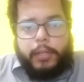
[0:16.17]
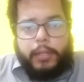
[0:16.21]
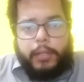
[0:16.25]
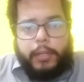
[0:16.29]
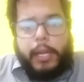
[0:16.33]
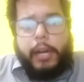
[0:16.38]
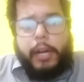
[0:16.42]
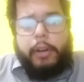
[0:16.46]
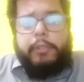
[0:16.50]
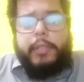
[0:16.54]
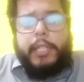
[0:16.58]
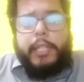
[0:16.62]

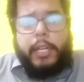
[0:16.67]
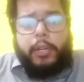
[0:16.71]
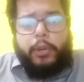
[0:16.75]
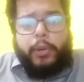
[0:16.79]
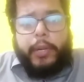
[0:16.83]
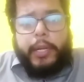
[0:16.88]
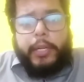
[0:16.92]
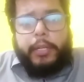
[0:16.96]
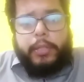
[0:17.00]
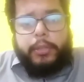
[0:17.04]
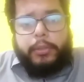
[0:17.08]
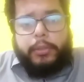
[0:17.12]
Now we are
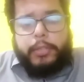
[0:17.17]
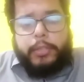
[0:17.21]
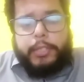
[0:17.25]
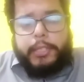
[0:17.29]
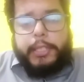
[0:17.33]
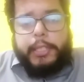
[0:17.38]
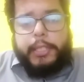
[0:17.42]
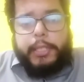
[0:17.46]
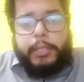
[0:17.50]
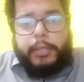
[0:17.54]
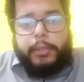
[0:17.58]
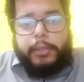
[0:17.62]
going to
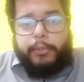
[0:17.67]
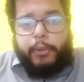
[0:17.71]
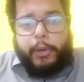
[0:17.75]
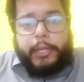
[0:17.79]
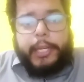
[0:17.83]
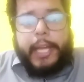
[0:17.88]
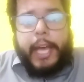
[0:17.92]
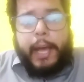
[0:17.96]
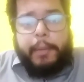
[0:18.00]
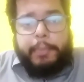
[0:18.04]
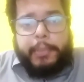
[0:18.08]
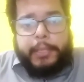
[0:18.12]
see what
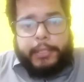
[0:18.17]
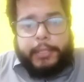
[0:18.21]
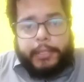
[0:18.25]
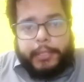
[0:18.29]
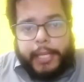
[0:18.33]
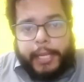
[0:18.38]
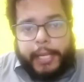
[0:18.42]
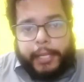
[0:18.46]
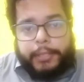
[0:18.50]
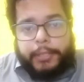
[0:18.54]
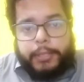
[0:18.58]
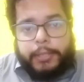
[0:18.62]
happens
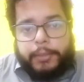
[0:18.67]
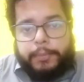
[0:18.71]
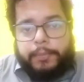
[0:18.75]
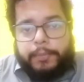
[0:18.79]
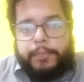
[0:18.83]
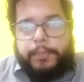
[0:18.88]
next.